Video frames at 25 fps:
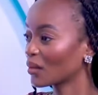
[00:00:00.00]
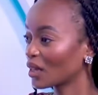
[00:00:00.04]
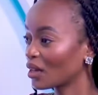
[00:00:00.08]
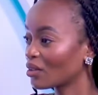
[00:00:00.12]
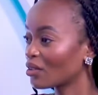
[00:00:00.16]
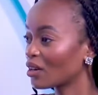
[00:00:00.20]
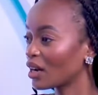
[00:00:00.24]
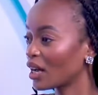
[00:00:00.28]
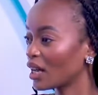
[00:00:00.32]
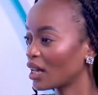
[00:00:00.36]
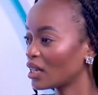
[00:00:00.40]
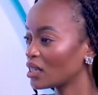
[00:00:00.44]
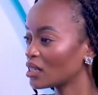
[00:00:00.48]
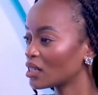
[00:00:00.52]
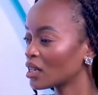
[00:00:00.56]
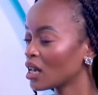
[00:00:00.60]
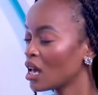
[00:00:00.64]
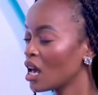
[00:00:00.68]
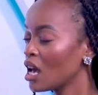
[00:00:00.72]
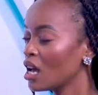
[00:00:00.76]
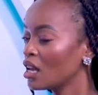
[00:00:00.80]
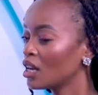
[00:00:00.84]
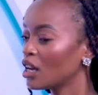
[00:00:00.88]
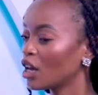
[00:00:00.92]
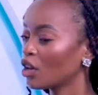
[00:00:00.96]
Right.
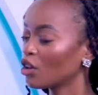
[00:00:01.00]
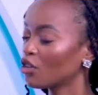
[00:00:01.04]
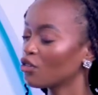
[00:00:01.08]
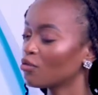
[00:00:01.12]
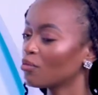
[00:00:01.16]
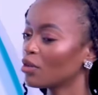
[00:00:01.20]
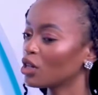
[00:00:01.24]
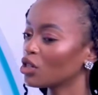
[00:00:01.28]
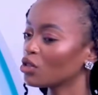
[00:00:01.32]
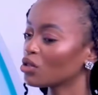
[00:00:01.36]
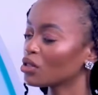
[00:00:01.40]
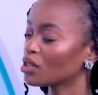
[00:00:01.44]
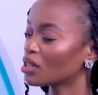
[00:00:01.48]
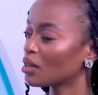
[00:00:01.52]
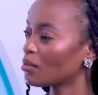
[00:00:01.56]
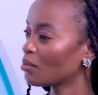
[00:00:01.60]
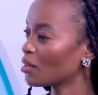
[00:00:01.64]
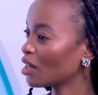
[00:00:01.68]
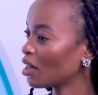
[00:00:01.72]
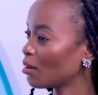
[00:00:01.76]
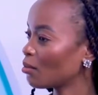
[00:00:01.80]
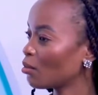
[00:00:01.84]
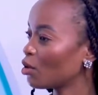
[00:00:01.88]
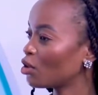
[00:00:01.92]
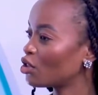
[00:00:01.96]
Now you've mentioned
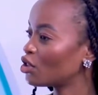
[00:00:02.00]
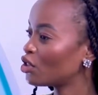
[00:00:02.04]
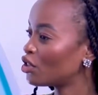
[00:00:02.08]
something about